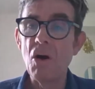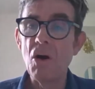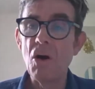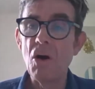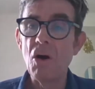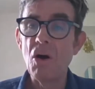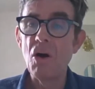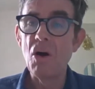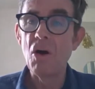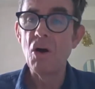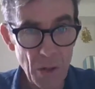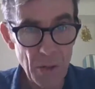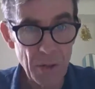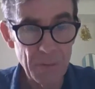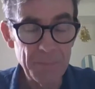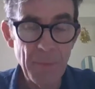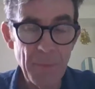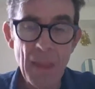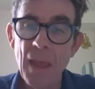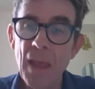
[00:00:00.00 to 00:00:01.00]
a
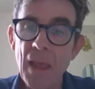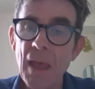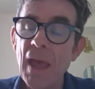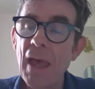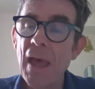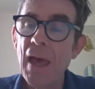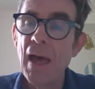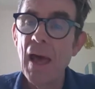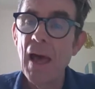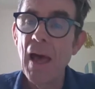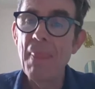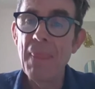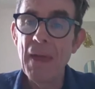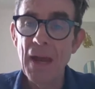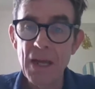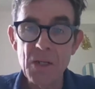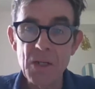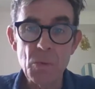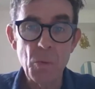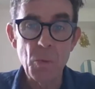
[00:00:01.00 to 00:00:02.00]
video on.
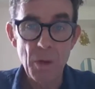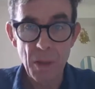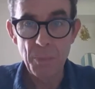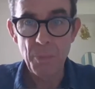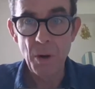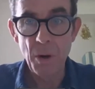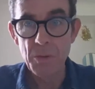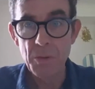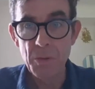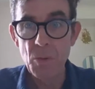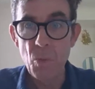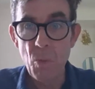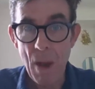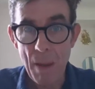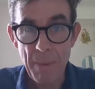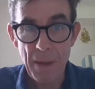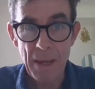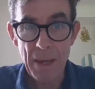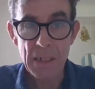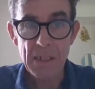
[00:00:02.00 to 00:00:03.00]
And that's one of the
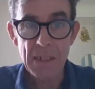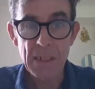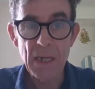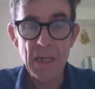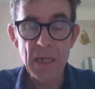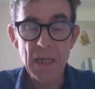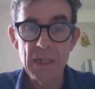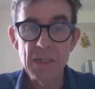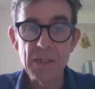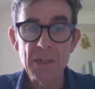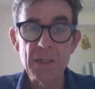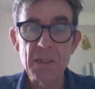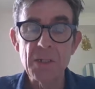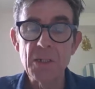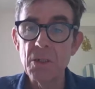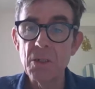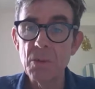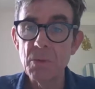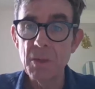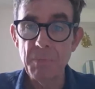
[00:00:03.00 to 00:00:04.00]
problems with WebEx,
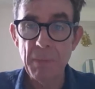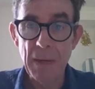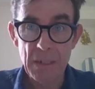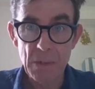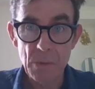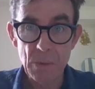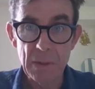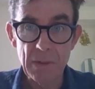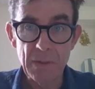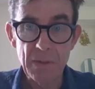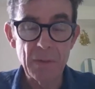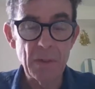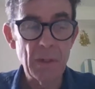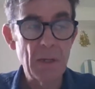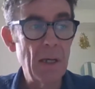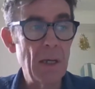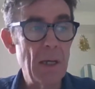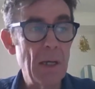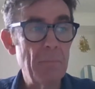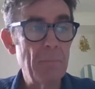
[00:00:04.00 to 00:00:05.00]
is to do with
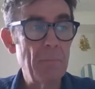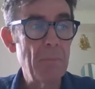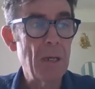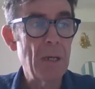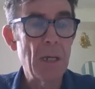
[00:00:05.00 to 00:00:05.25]
bandwidth.